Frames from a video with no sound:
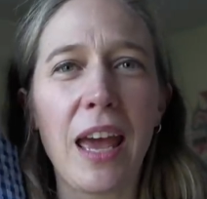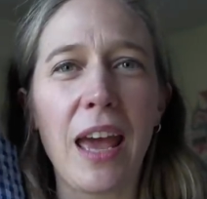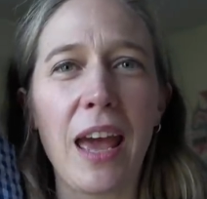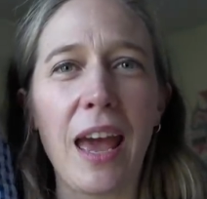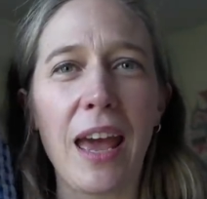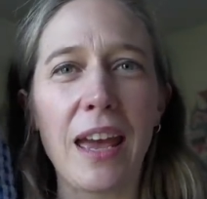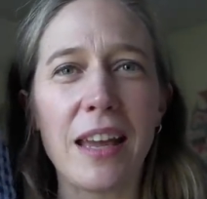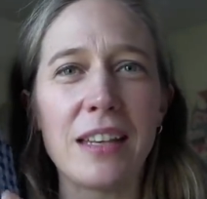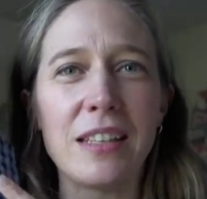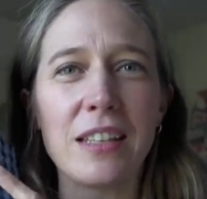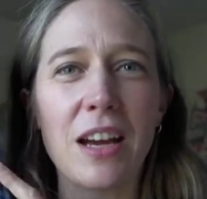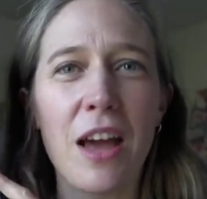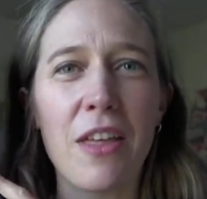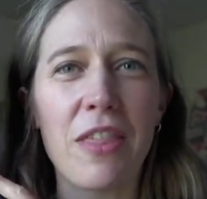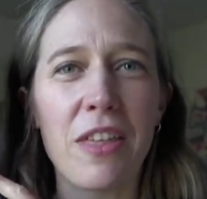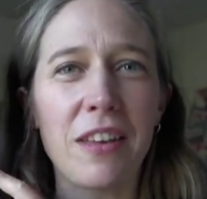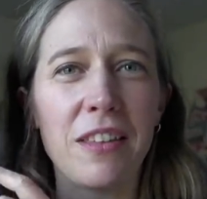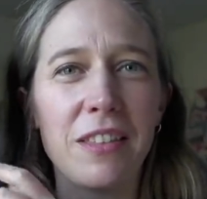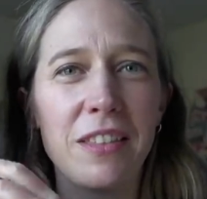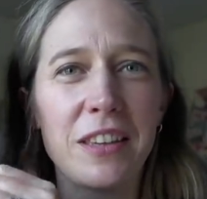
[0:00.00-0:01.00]
And I
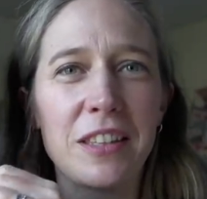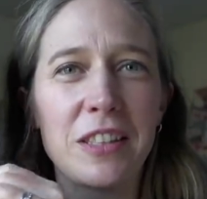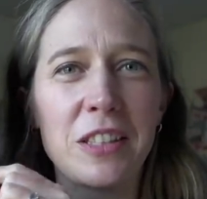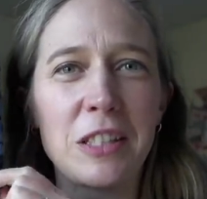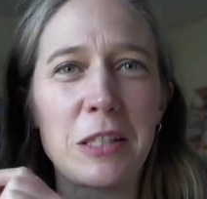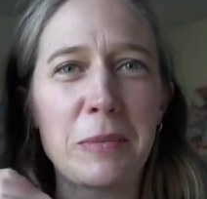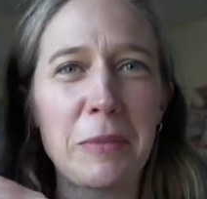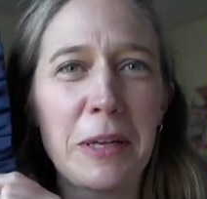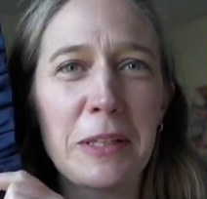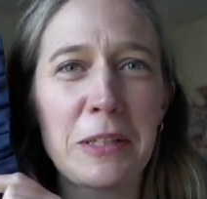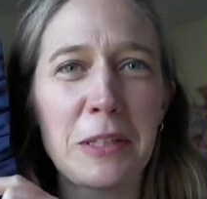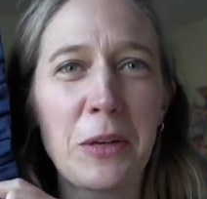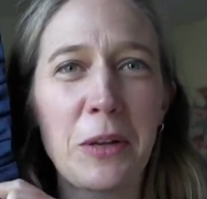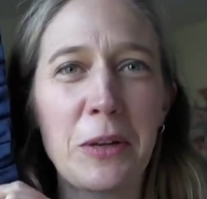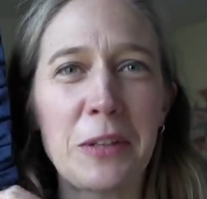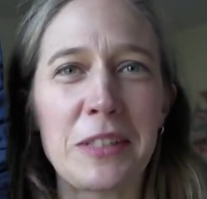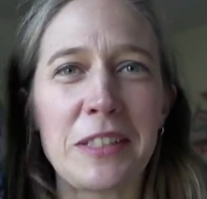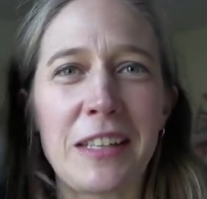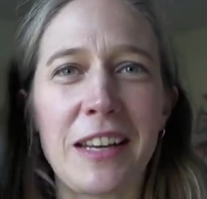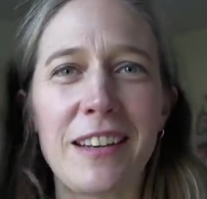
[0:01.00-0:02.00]
think this just makes the
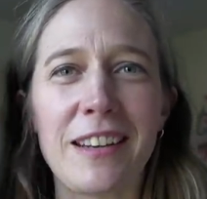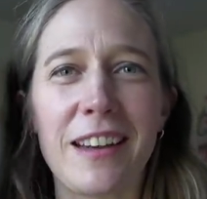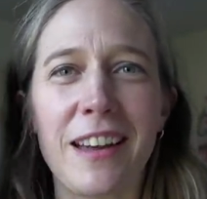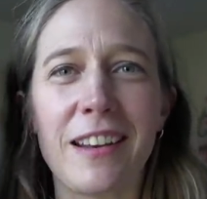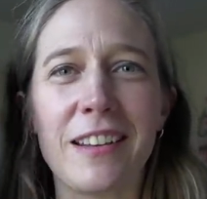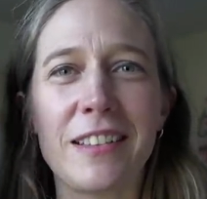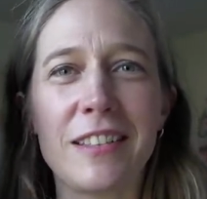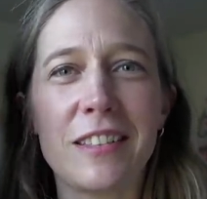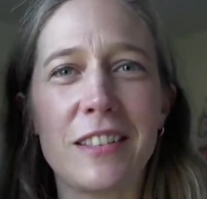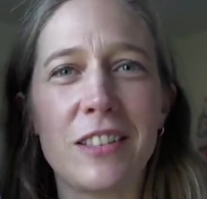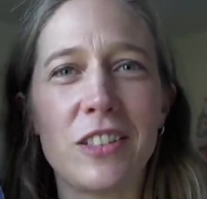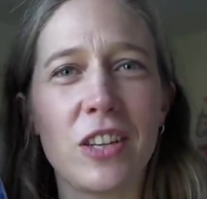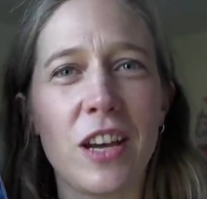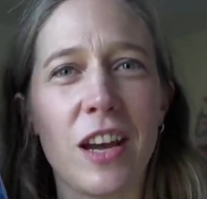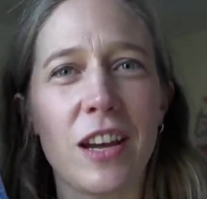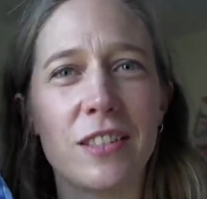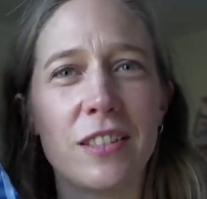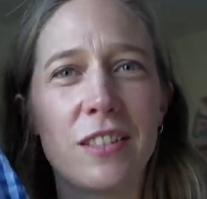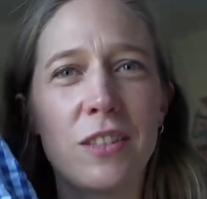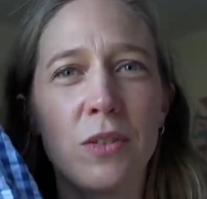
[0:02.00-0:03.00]
collar stand out. It's
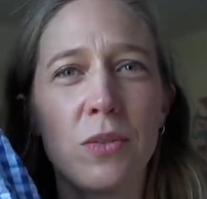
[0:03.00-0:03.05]
just